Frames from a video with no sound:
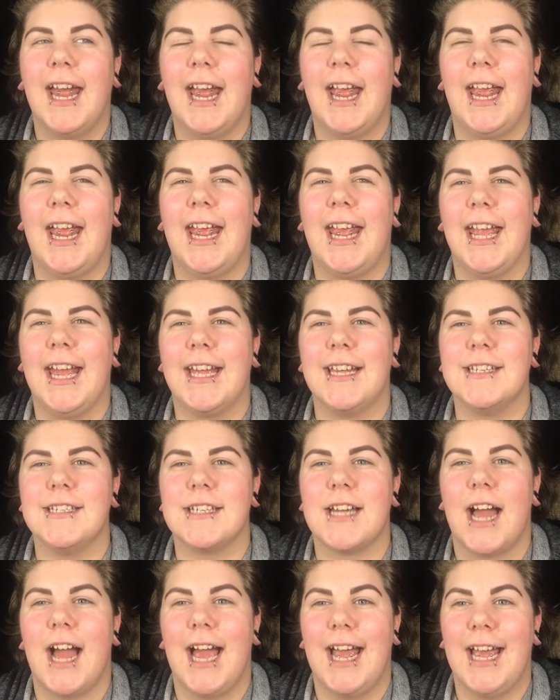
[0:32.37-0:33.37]
and
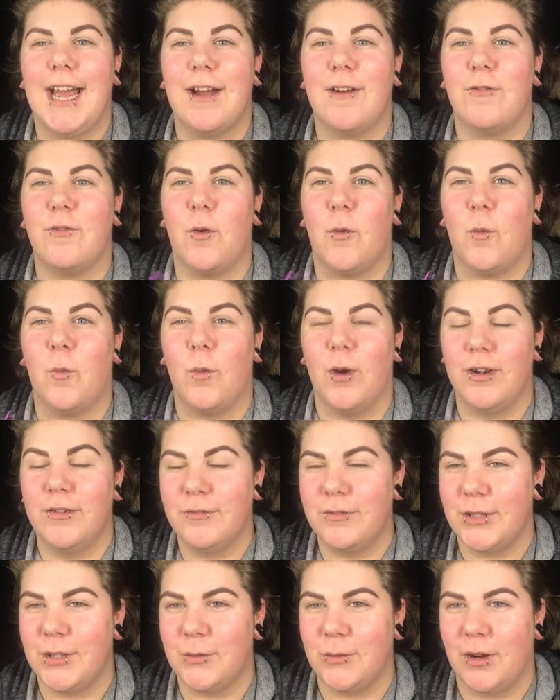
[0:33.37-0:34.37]
I have
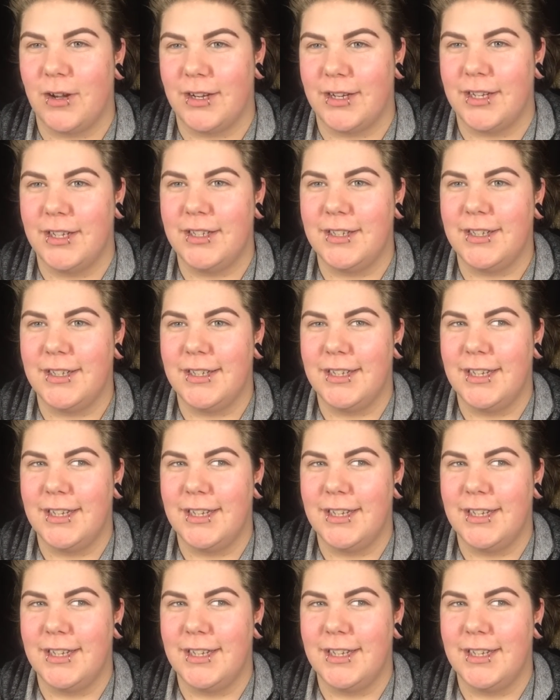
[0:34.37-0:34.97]
1 view on it,